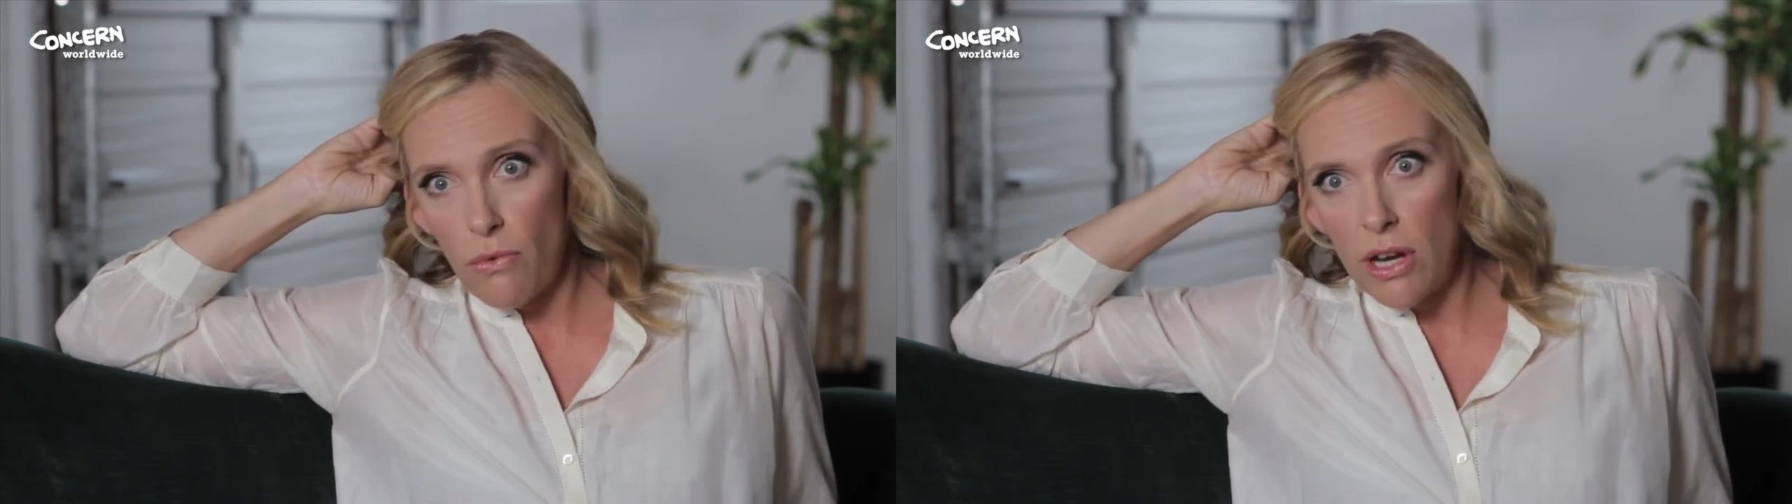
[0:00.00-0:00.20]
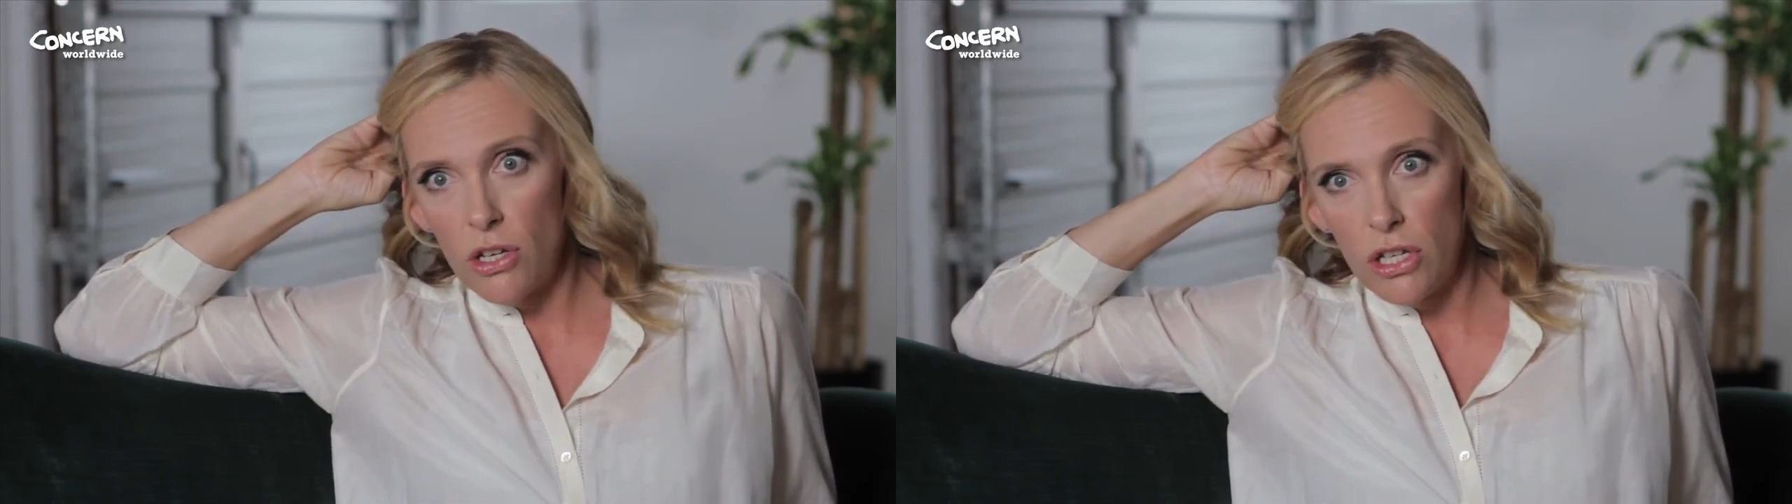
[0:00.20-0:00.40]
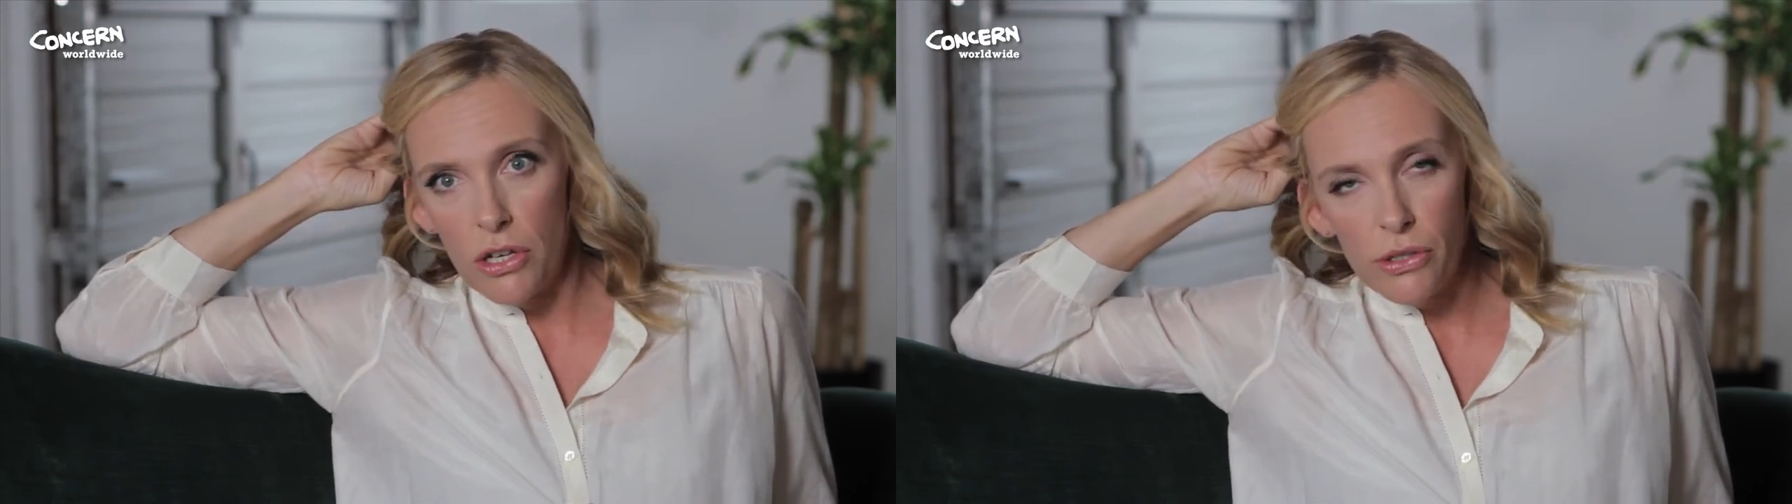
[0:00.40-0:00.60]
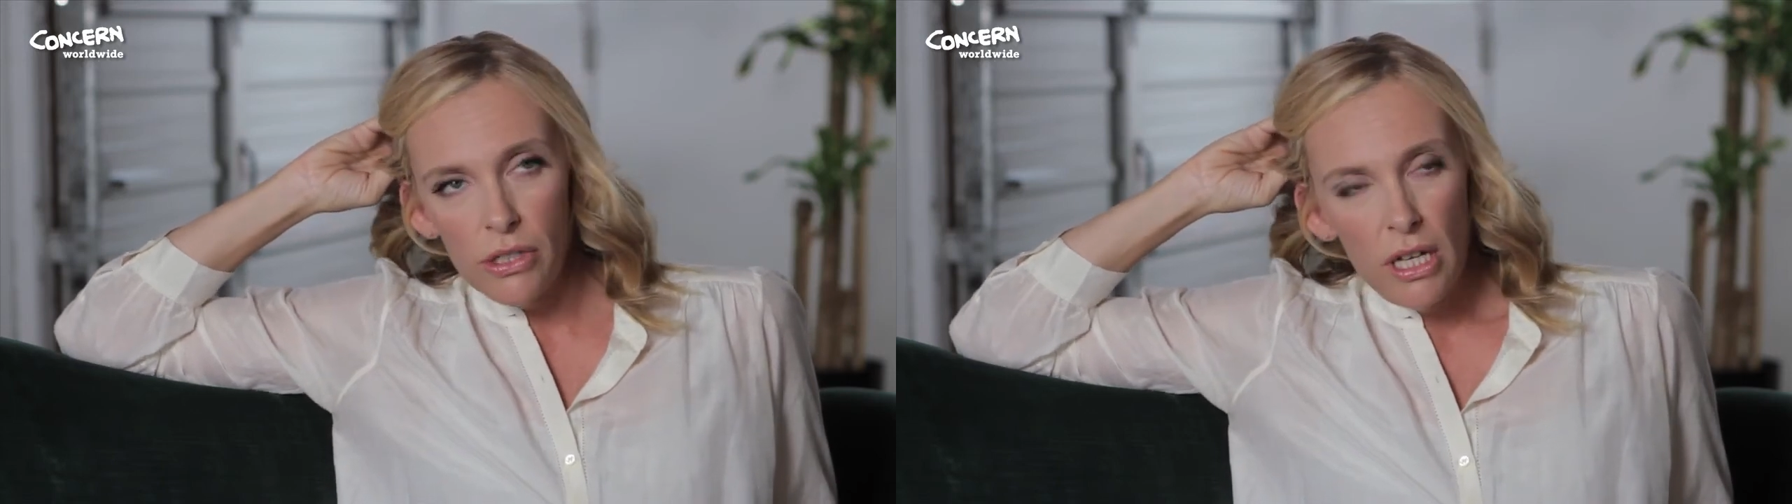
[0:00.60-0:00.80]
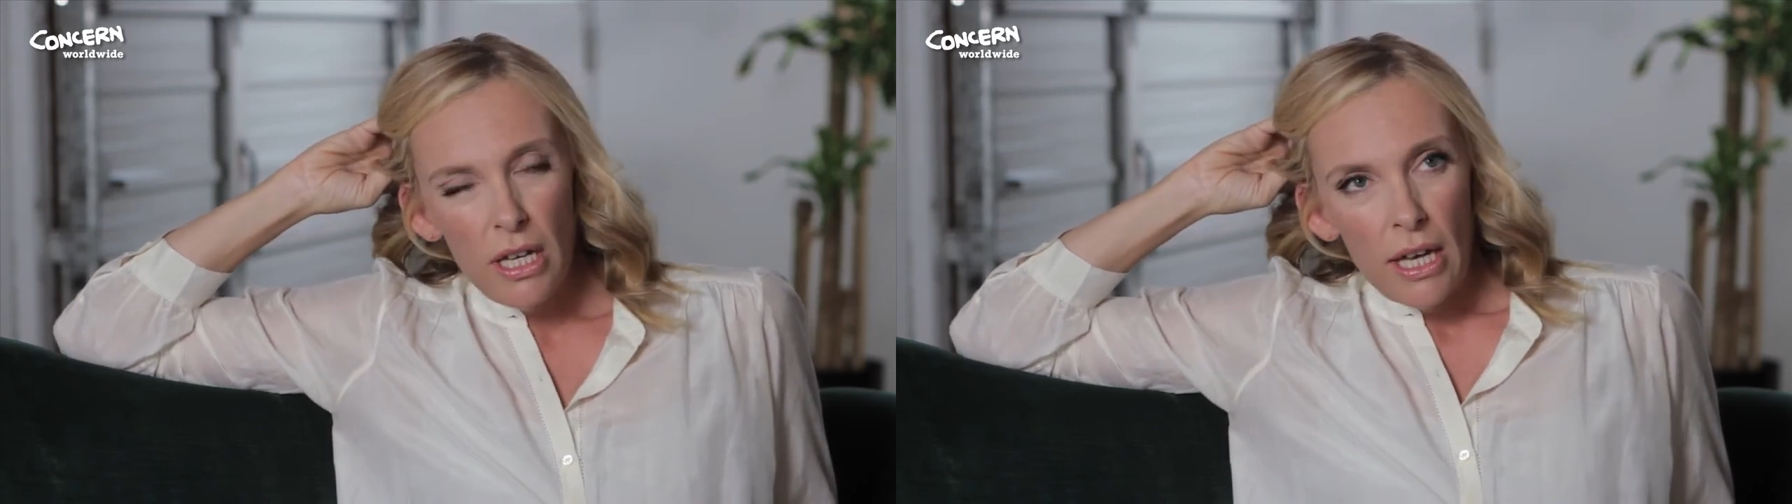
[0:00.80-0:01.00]
ratio.
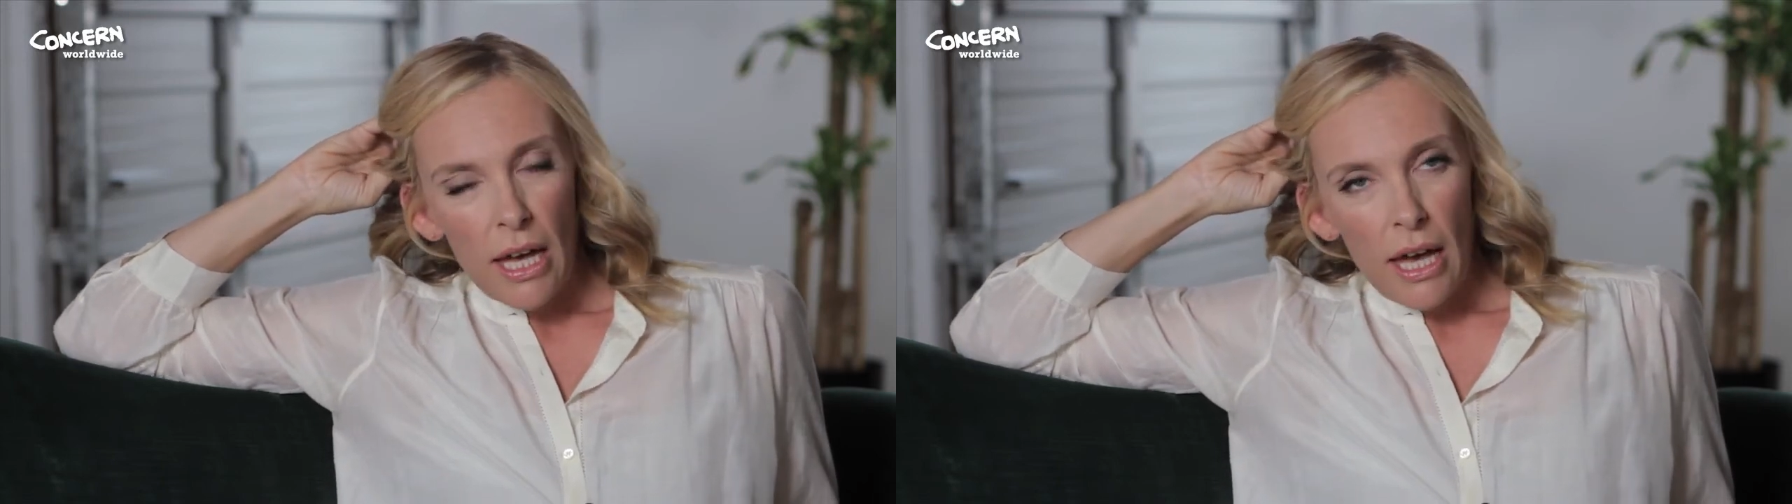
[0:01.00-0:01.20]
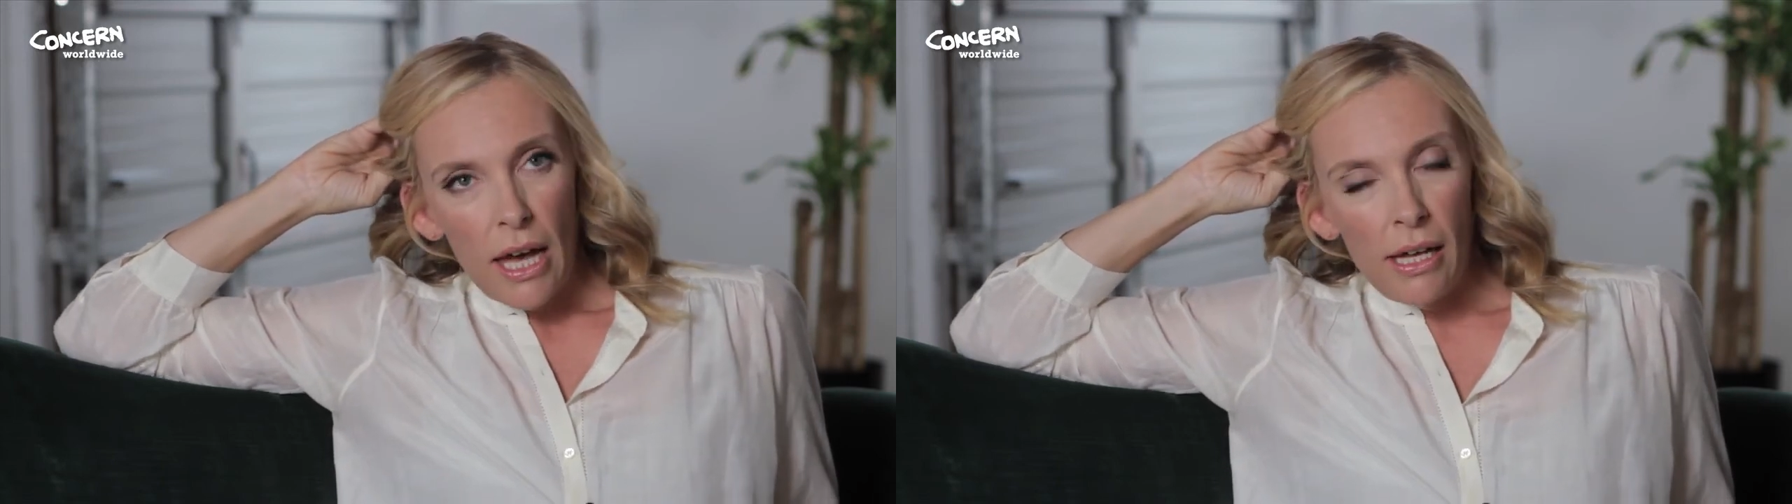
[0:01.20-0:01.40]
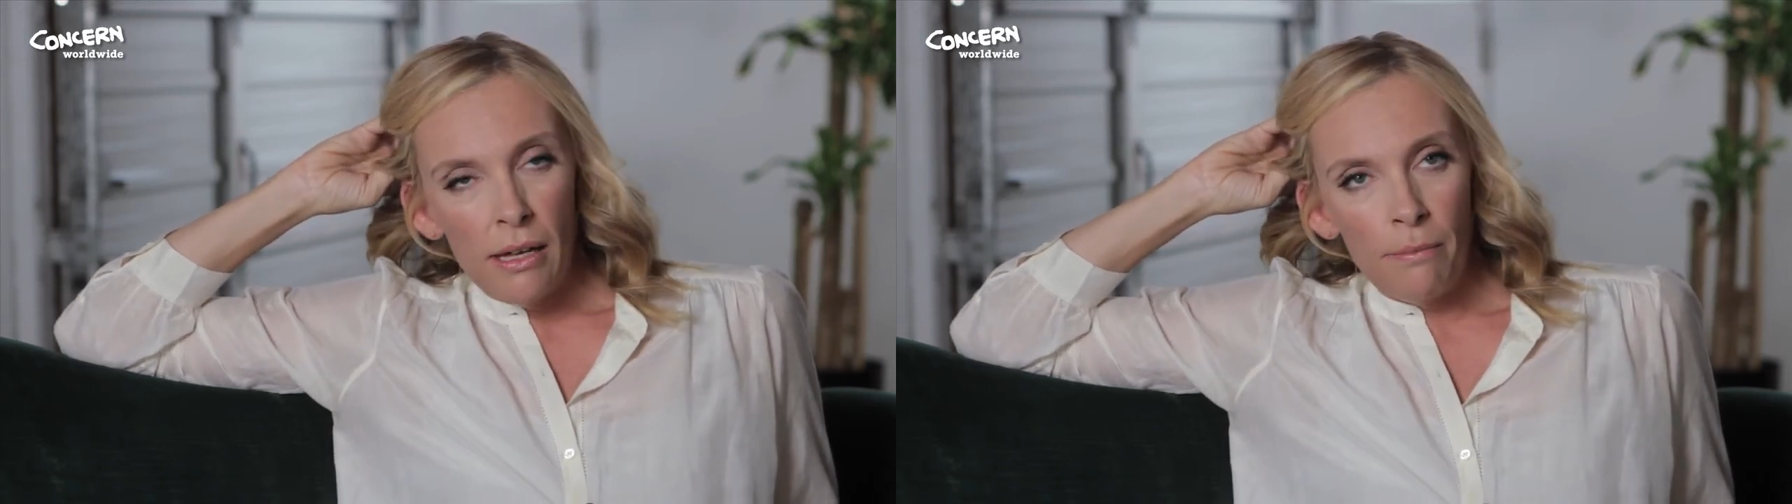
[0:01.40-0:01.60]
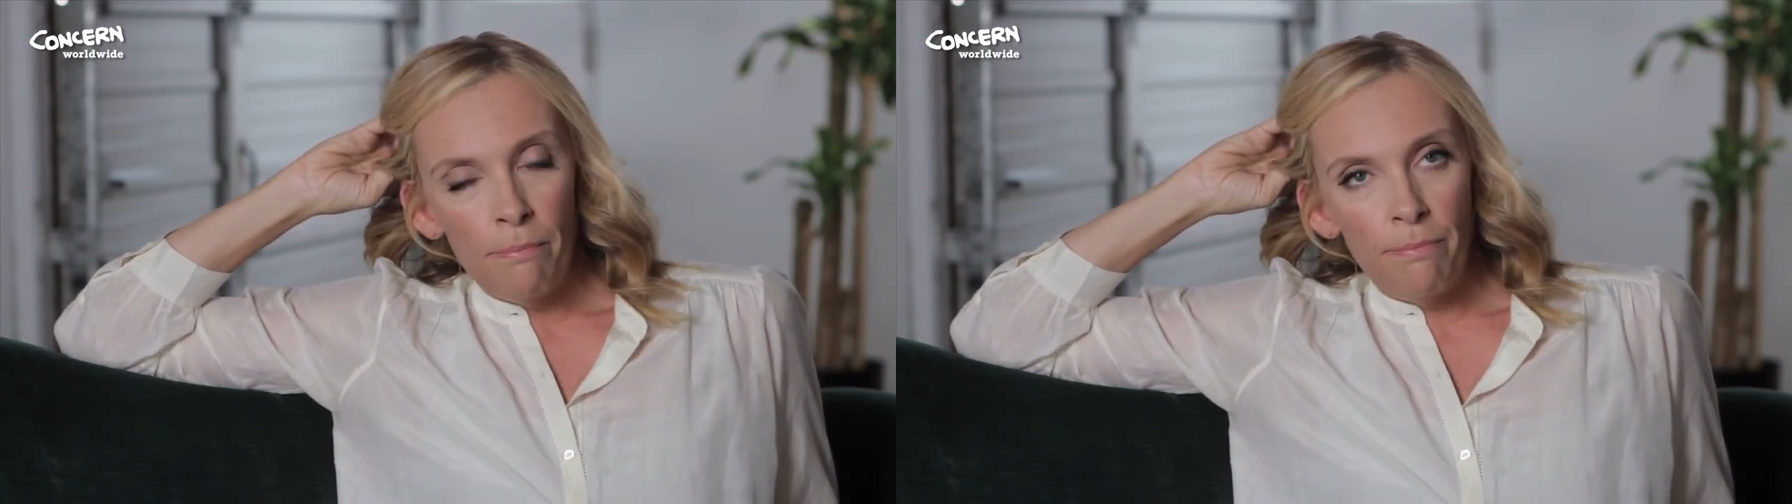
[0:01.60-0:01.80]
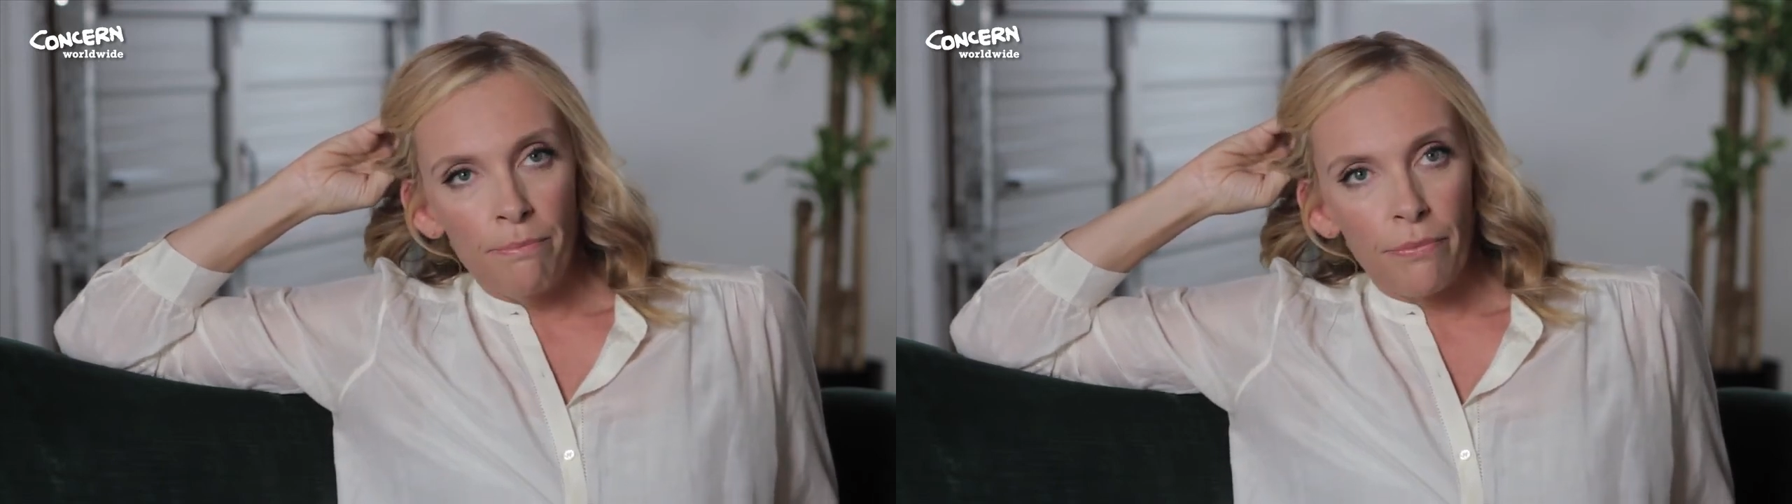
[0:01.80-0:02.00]

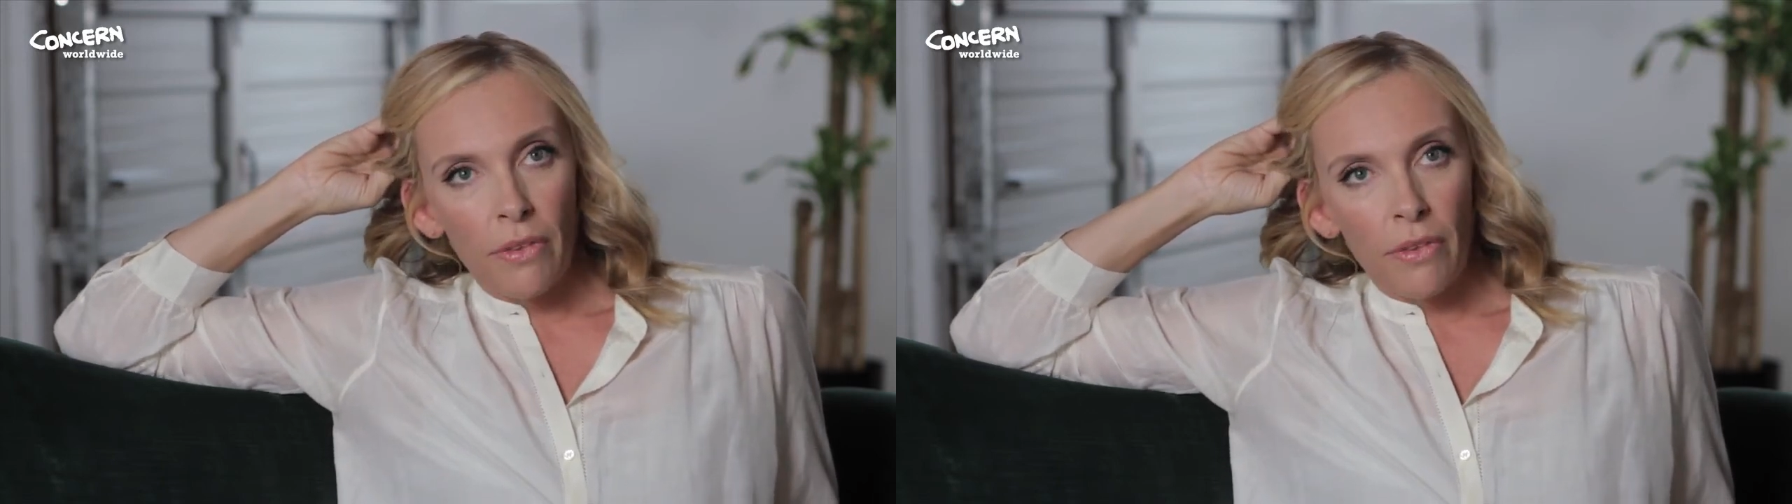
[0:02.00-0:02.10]
Mm-hmm.